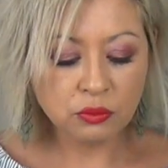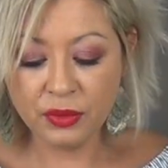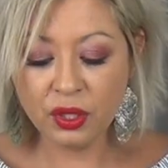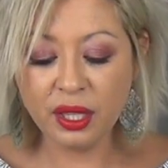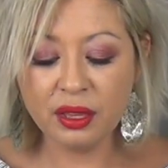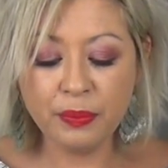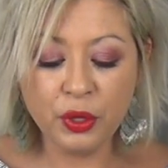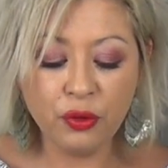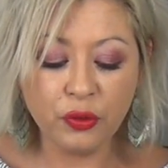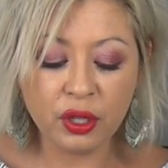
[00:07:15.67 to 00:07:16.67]
Look at the
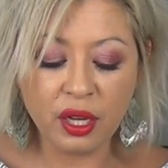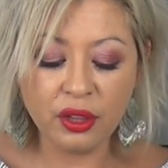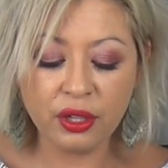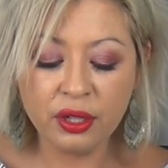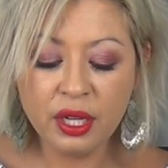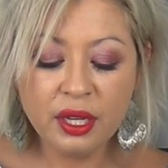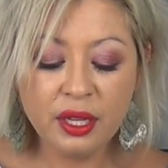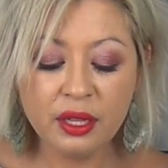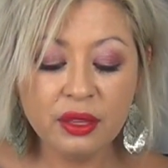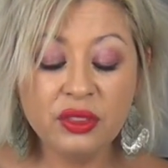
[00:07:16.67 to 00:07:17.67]
beautiful color.
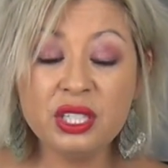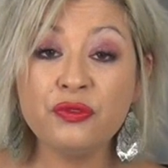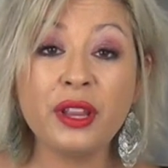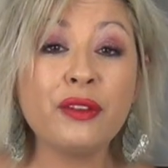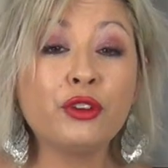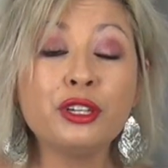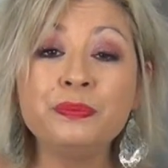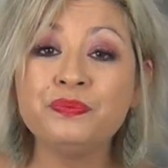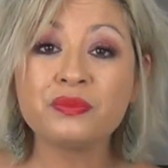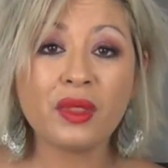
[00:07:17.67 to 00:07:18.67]
This
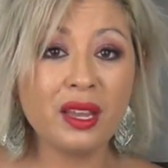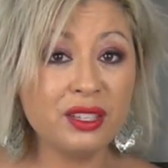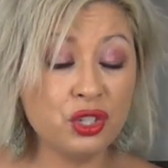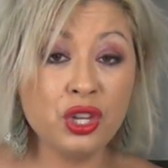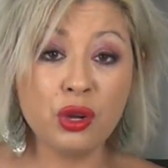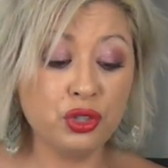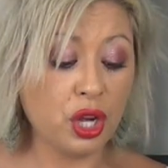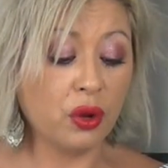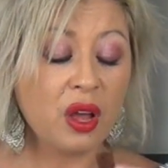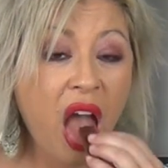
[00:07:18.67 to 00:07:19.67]
flavor is no
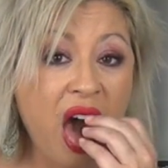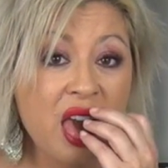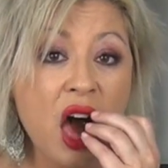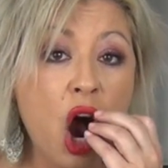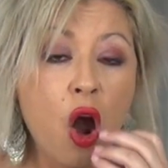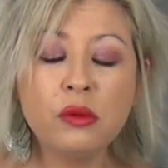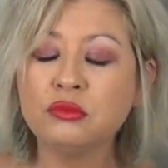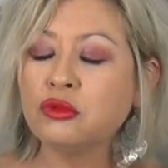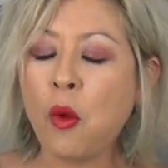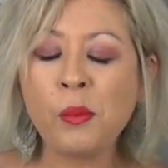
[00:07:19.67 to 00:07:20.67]
joke.
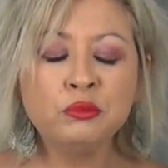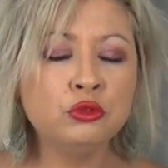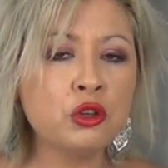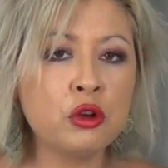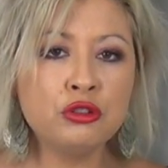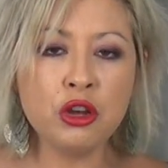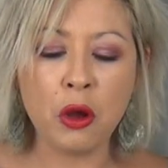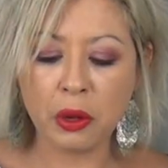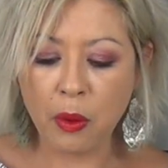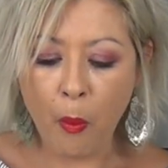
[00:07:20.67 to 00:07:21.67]
No
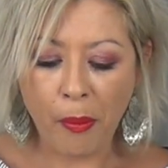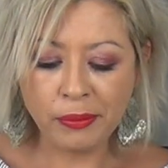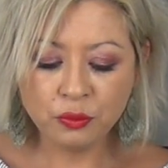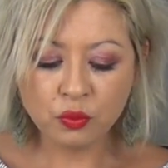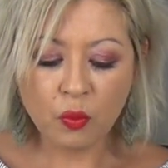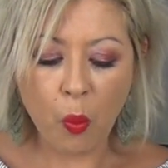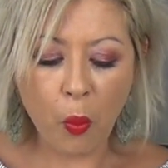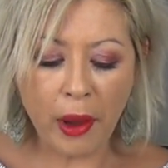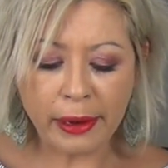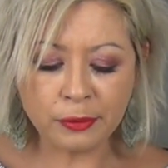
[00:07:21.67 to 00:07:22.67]
joke.
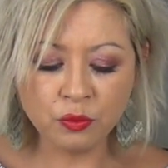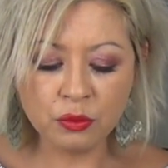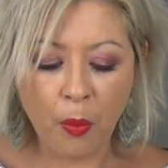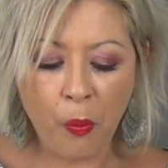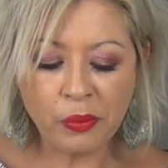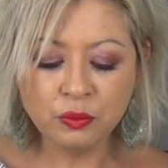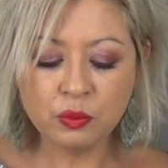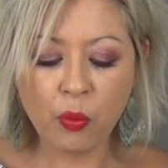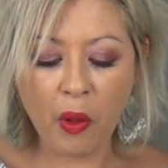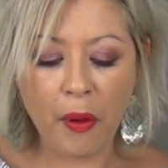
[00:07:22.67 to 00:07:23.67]
Wow.
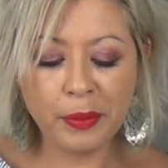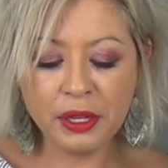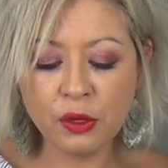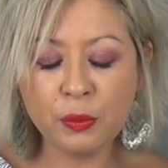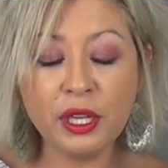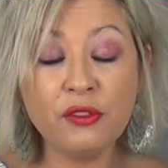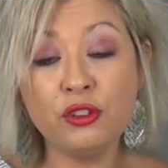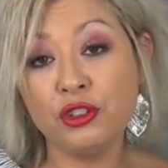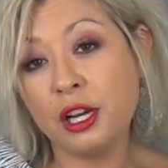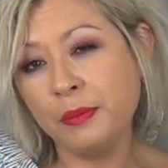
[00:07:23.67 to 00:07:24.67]
Okay, let me get a bite of
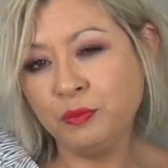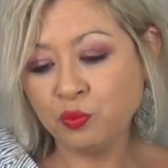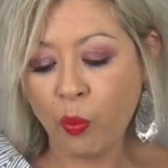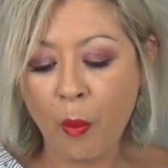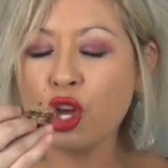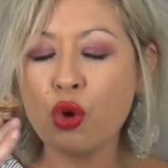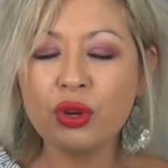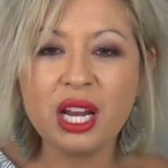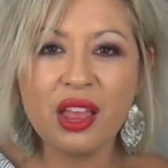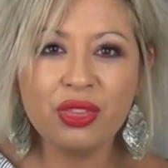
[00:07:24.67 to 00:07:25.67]
the top. The
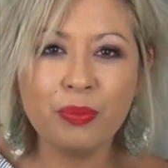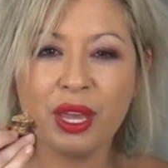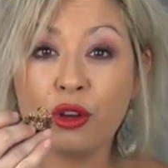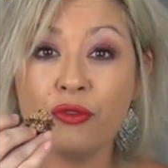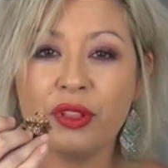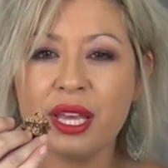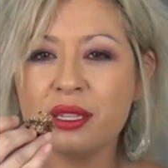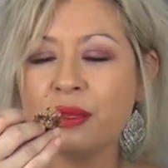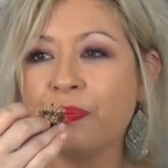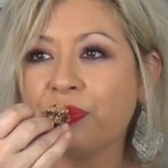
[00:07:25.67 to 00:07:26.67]
coconut and the panko
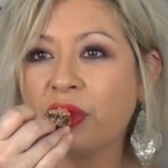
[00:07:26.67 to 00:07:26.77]
flakes.